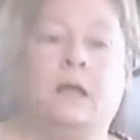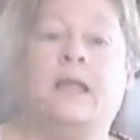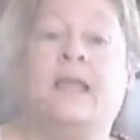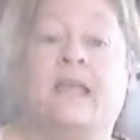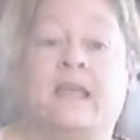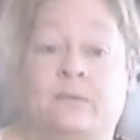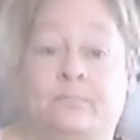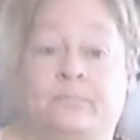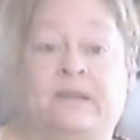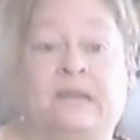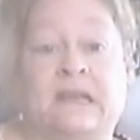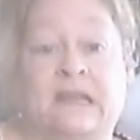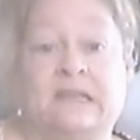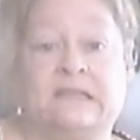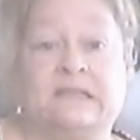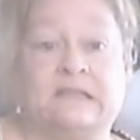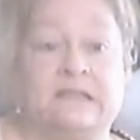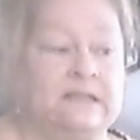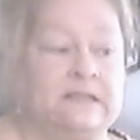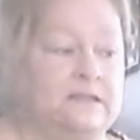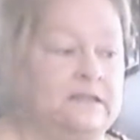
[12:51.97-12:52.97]
be
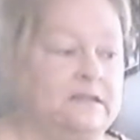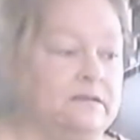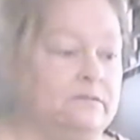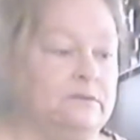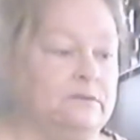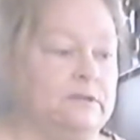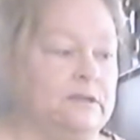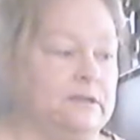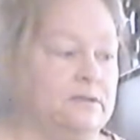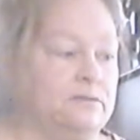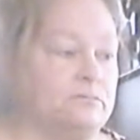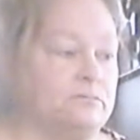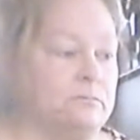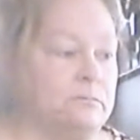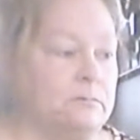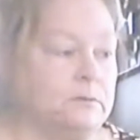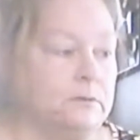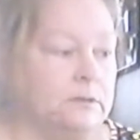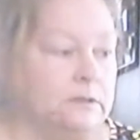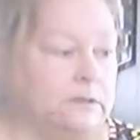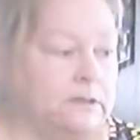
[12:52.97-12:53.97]
nasty. It would taste
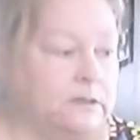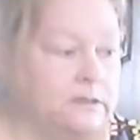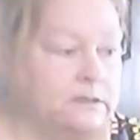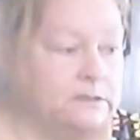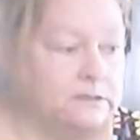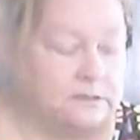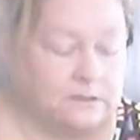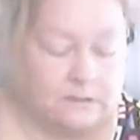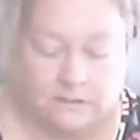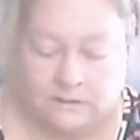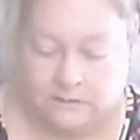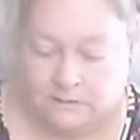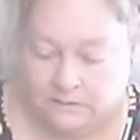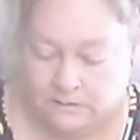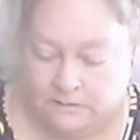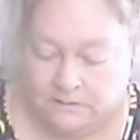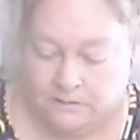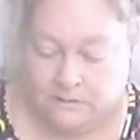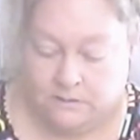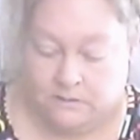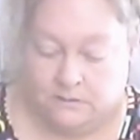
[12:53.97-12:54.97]
really nasty.
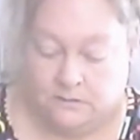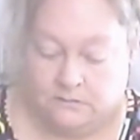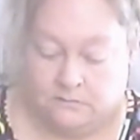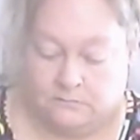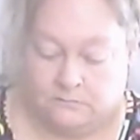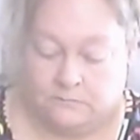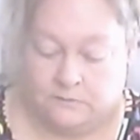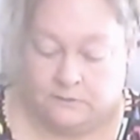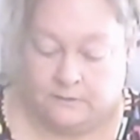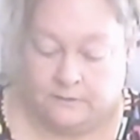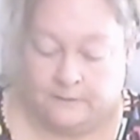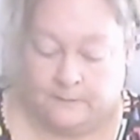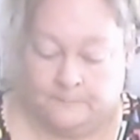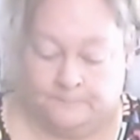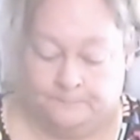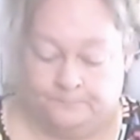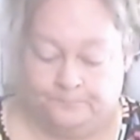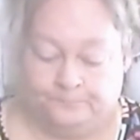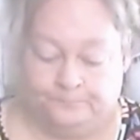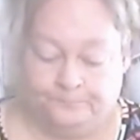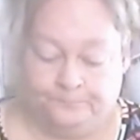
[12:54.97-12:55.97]
Okay.
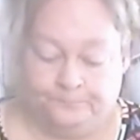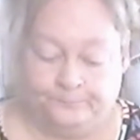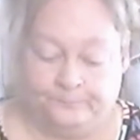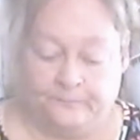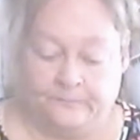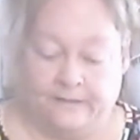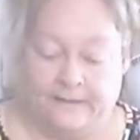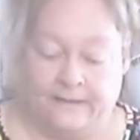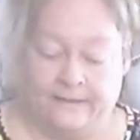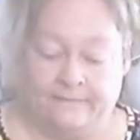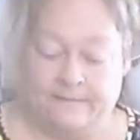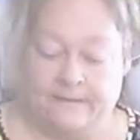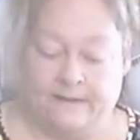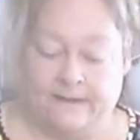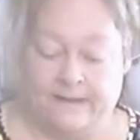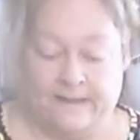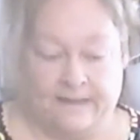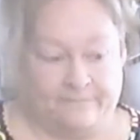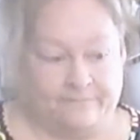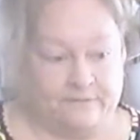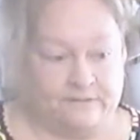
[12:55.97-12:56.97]
And then a
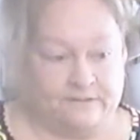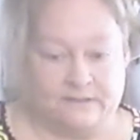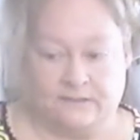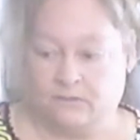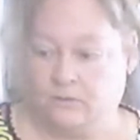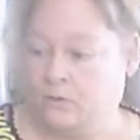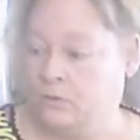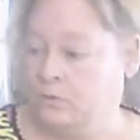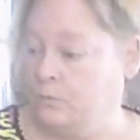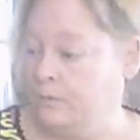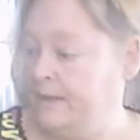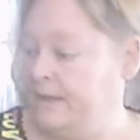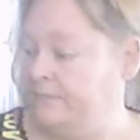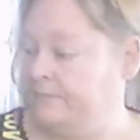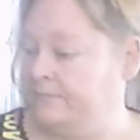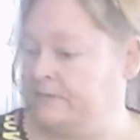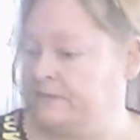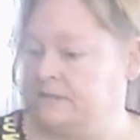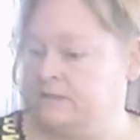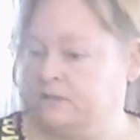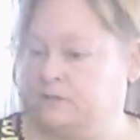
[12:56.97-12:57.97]
half a
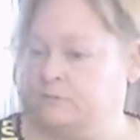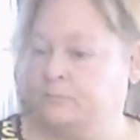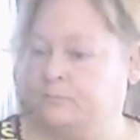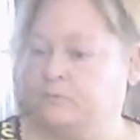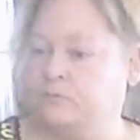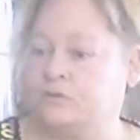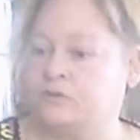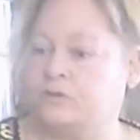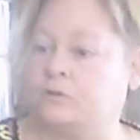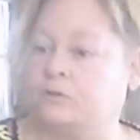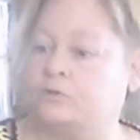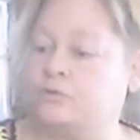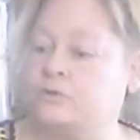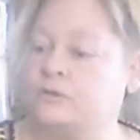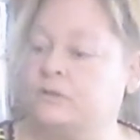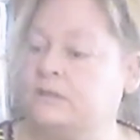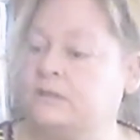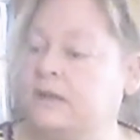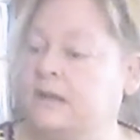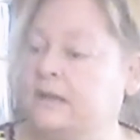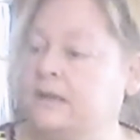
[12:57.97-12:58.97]
teaspoon of salt.
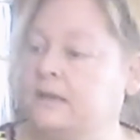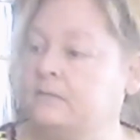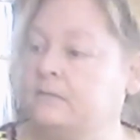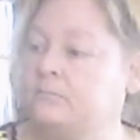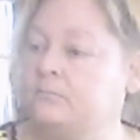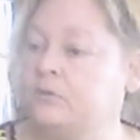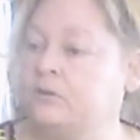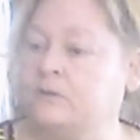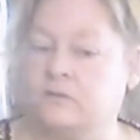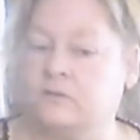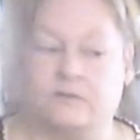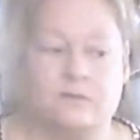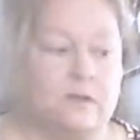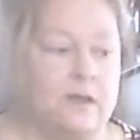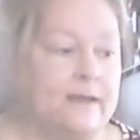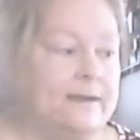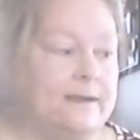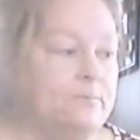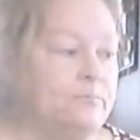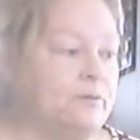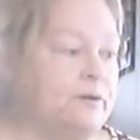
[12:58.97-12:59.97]
Teresa, I didn't bring the
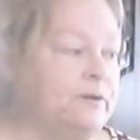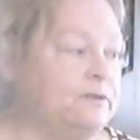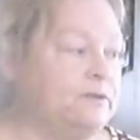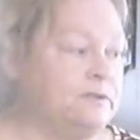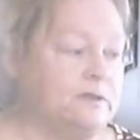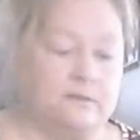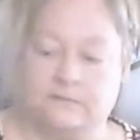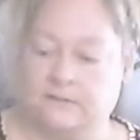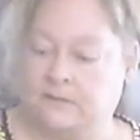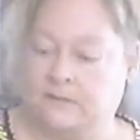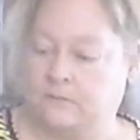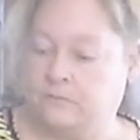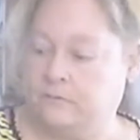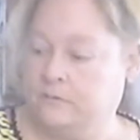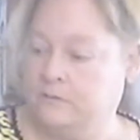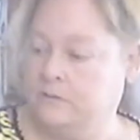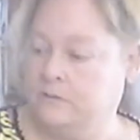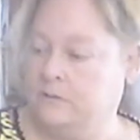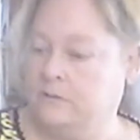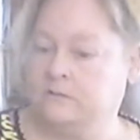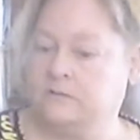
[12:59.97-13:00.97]
salt
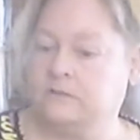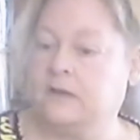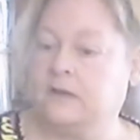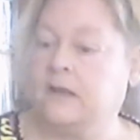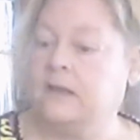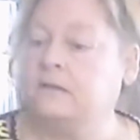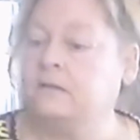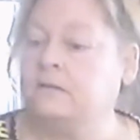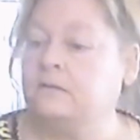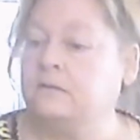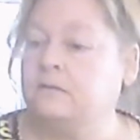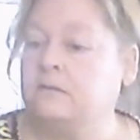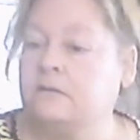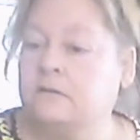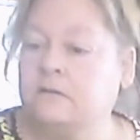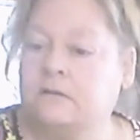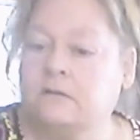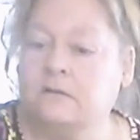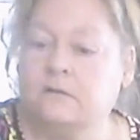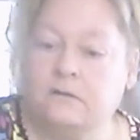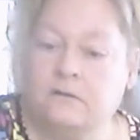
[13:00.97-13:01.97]
out. Did I?
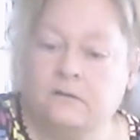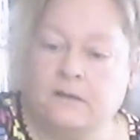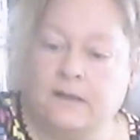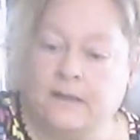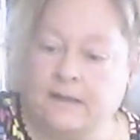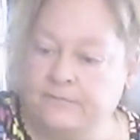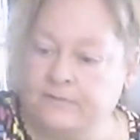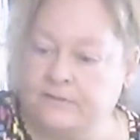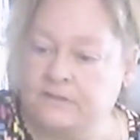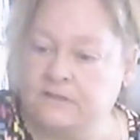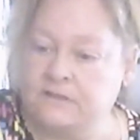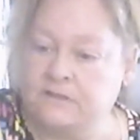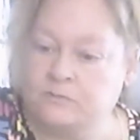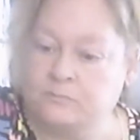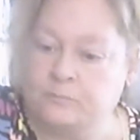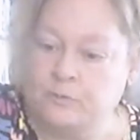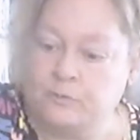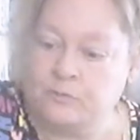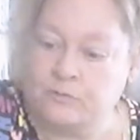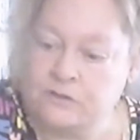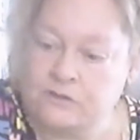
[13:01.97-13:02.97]
Half a
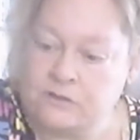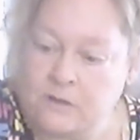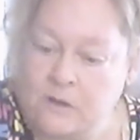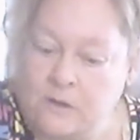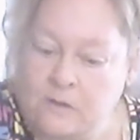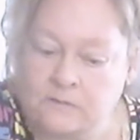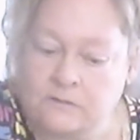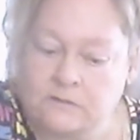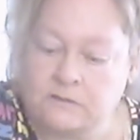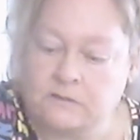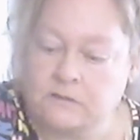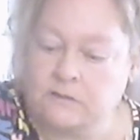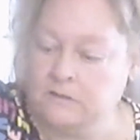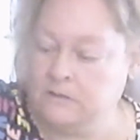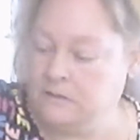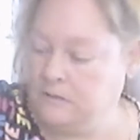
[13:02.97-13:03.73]
teaspoon of salt.